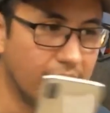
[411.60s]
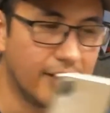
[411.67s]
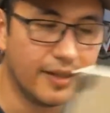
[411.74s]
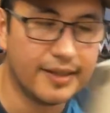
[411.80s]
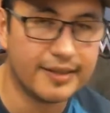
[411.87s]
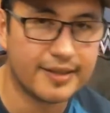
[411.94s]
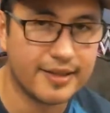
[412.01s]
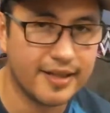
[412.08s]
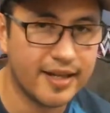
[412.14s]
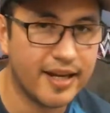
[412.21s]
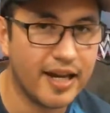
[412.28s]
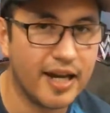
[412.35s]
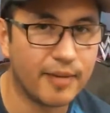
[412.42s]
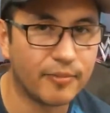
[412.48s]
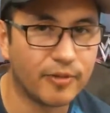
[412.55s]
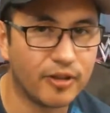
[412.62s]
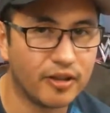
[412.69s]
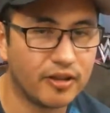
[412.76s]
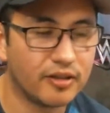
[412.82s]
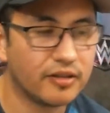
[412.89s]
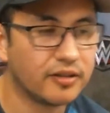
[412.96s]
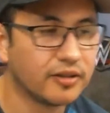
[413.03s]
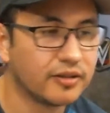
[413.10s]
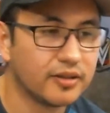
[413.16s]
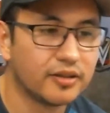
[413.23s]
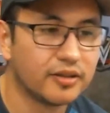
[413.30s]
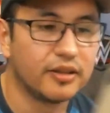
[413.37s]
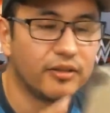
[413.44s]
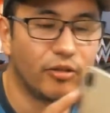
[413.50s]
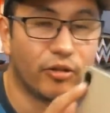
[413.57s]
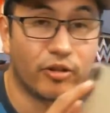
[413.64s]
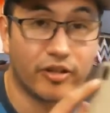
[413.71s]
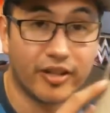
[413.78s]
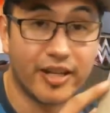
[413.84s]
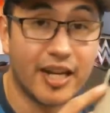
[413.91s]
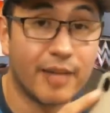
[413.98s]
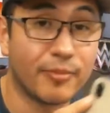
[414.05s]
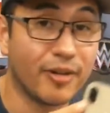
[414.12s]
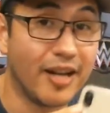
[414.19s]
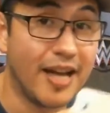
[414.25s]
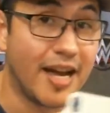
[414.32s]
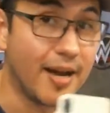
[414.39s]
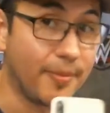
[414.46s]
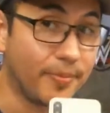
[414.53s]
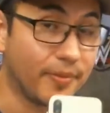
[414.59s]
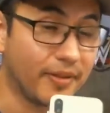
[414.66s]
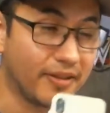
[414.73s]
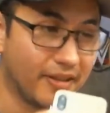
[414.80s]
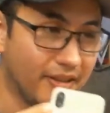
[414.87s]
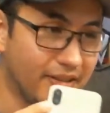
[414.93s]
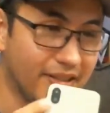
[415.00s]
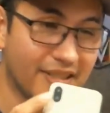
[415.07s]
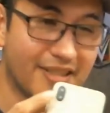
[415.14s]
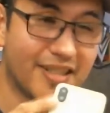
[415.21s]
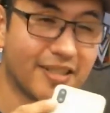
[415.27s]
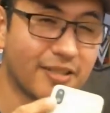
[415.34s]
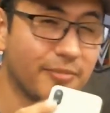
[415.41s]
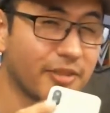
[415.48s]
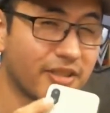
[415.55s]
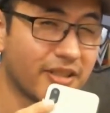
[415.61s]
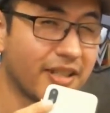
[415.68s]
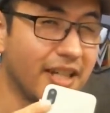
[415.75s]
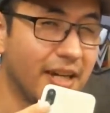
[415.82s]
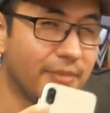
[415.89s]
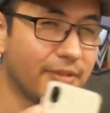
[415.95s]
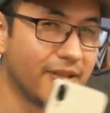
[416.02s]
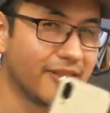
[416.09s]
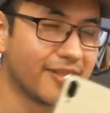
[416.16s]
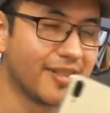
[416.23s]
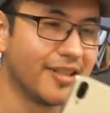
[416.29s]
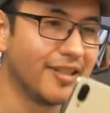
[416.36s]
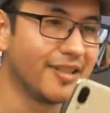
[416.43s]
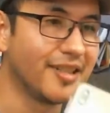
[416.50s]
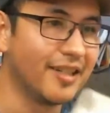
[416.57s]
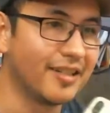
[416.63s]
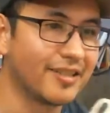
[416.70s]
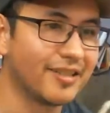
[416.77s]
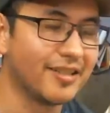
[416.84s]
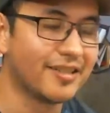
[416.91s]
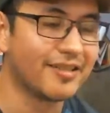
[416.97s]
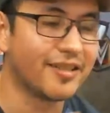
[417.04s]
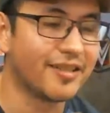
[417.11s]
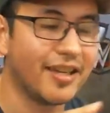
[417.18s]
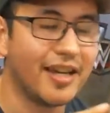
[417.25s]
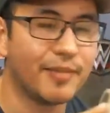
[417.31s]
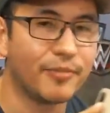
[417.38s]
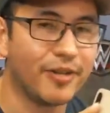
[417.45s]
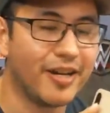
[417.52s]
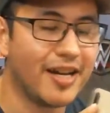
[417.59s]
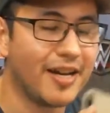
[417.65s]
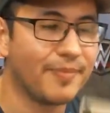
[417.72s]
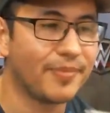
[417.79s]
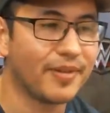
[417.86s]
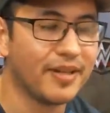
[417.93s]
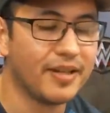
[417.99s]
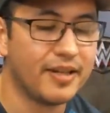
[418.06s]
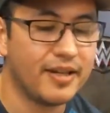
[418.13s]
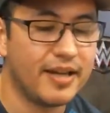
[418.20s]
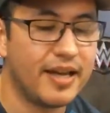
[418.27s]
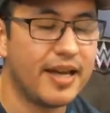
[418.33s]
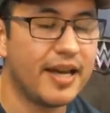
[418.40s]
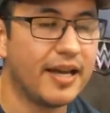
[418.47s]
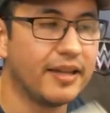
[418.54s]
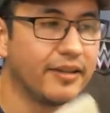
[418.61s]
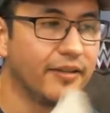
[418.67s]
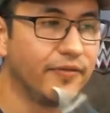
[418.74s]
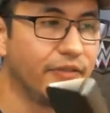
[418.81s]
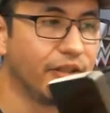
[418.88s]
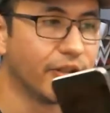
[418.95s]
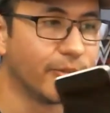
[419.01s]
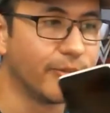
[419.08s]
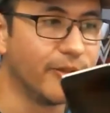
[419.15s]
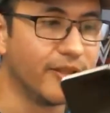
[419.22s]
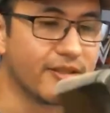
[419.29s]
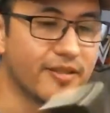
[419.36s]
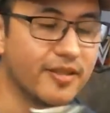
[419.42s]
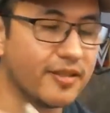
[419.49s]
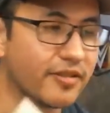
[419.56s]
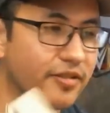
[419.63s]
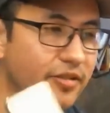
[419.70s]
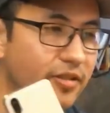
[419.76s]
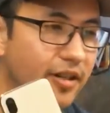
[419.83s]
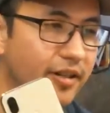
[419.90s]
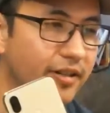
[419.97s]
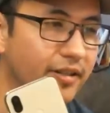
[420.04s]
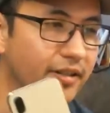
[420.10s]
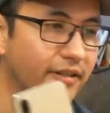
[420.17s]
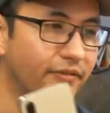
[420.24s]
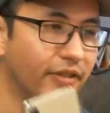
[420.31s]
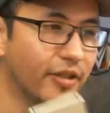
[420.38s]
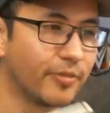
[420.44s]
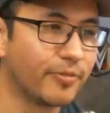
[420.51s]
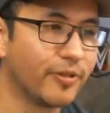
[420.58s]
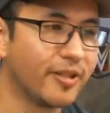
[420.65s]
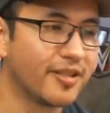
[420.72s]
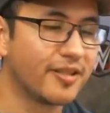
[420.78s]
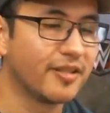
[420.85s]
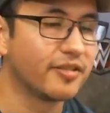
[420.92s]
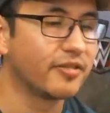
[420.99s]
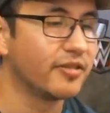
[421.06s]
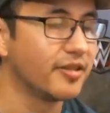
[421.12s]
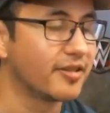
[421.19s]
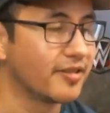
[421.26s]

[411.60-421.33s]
is the camera, or the camera app. It's not so much the camera as it is the camera app and the fingerprint sensor on it. The fingerprint sensor is